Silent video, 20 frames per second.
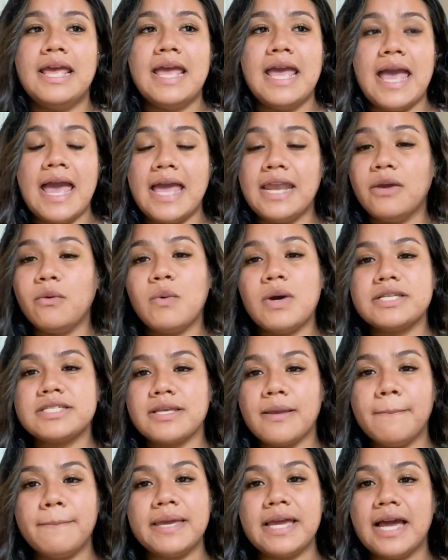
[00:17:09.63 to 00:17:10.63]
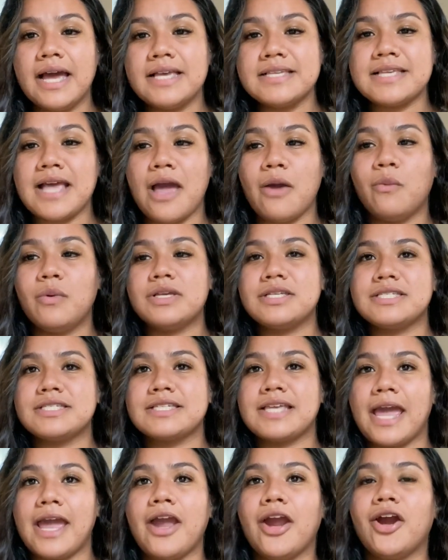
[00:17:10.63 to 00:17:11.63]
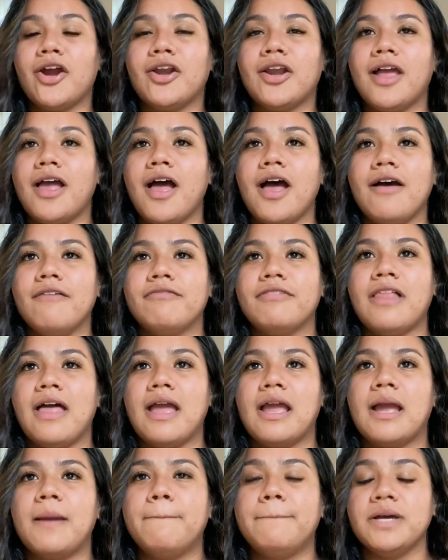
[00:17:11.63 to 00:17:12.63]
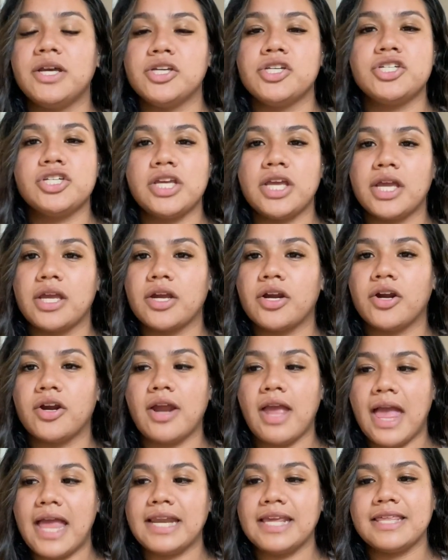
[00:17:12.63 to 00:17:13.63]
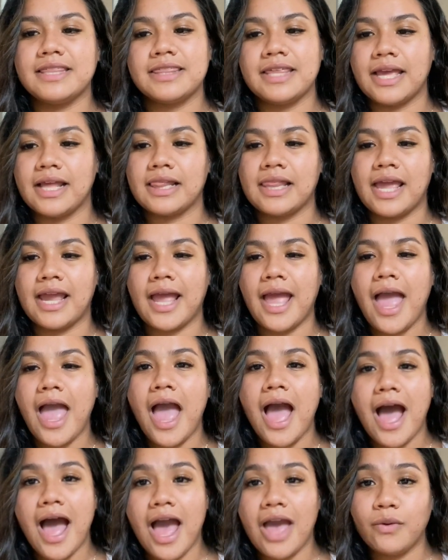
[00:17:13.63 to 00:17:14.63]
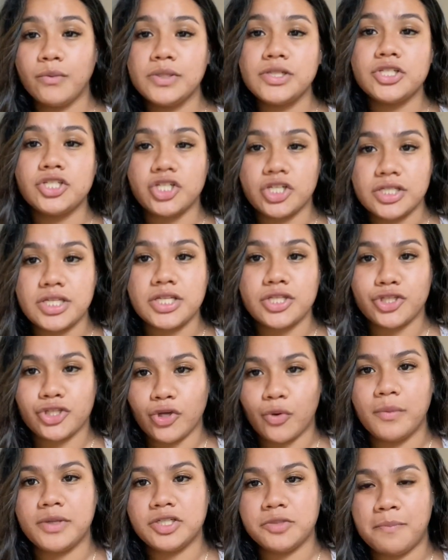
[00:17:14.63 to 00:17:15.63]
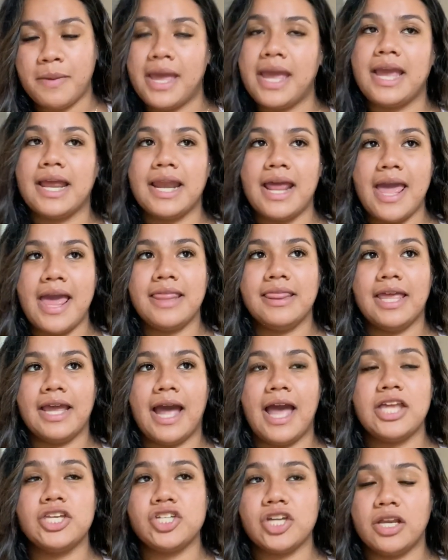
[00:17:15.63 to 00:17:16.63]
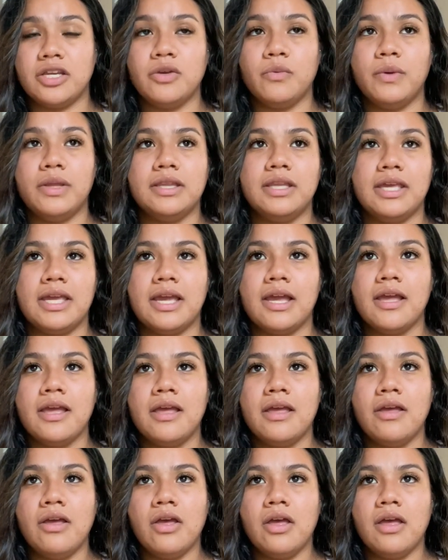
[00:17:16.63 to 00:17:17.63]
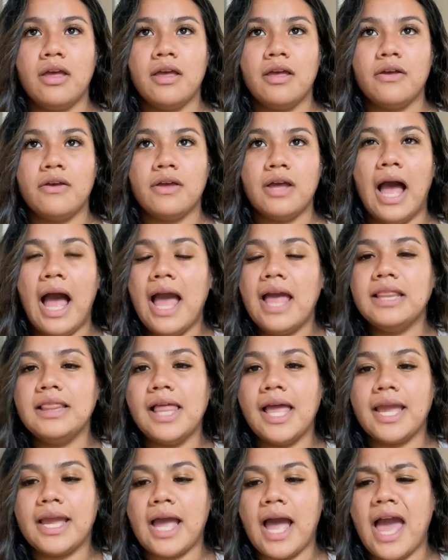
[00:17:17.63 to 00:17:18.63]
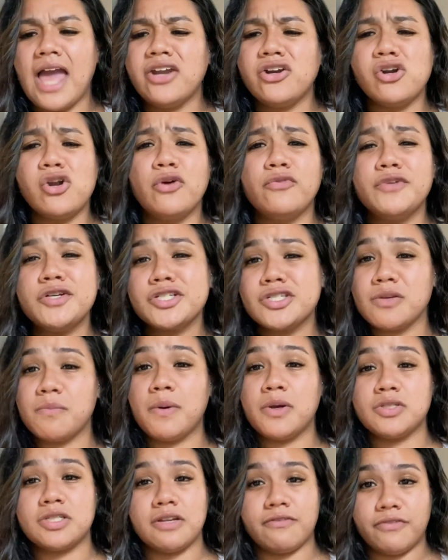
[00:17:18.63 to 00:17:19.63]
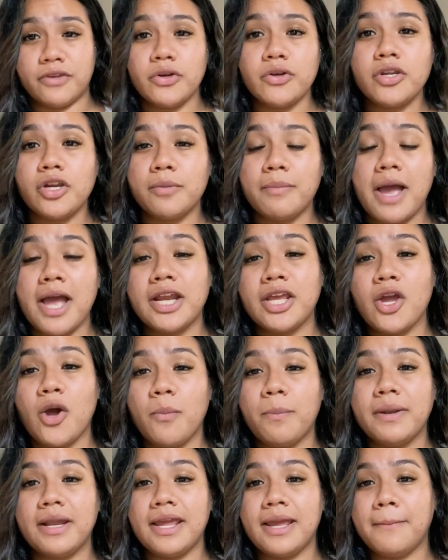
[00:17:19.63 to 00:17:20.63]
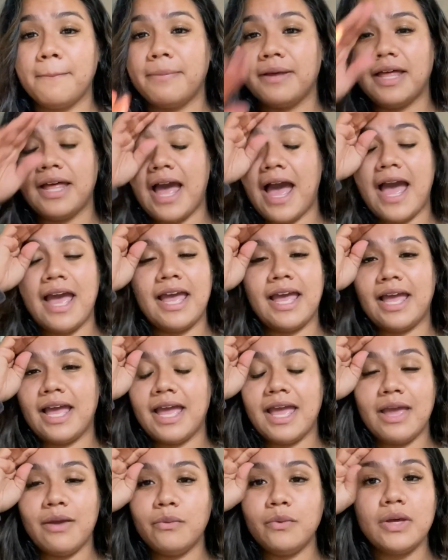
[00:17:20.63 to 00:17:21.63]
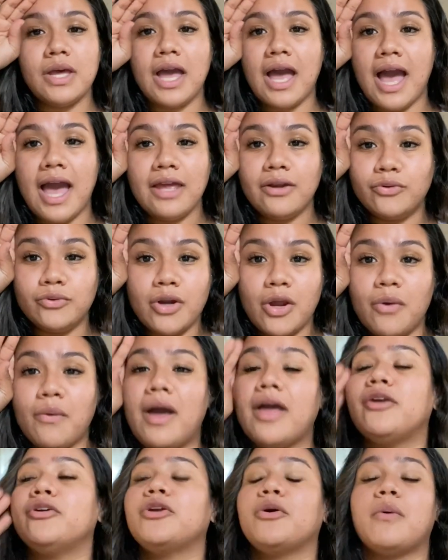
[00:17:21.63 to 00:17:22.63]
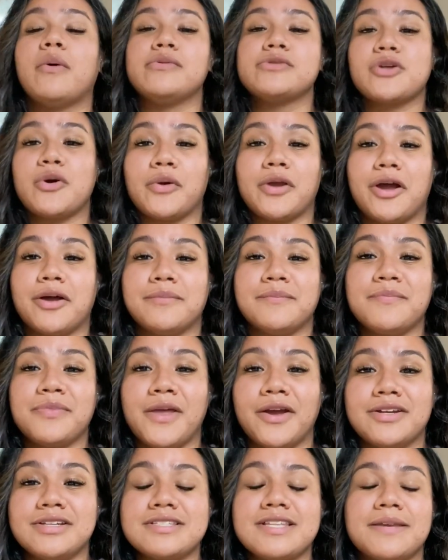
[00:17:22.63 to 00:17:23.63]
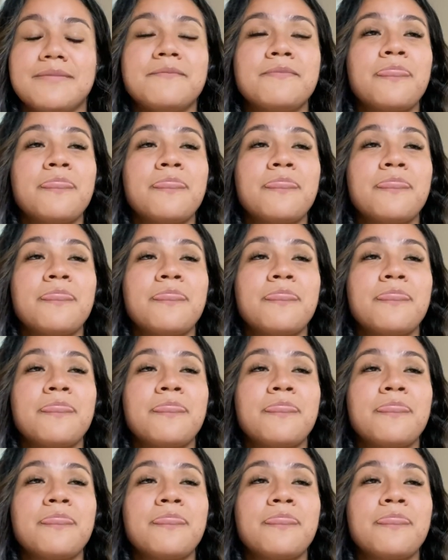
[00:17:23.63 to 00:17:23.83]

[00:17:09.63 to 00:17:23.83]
And it wasn't because I was scared of like pushing or anything. Like, I was just in so much pain, and like I don't know if you're supposed to feel your body opening, but I don't know what was going on, honestly.